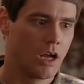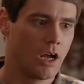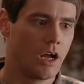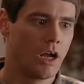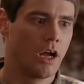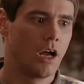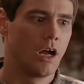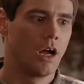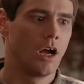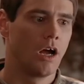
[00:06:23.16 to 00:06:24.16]

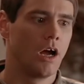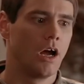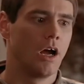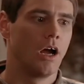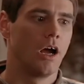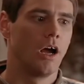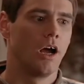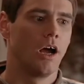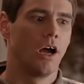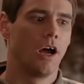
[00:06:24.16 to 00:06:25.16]

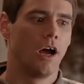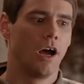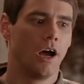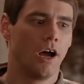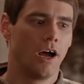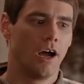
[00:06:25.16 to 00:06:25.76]
No one is speaking in this clip.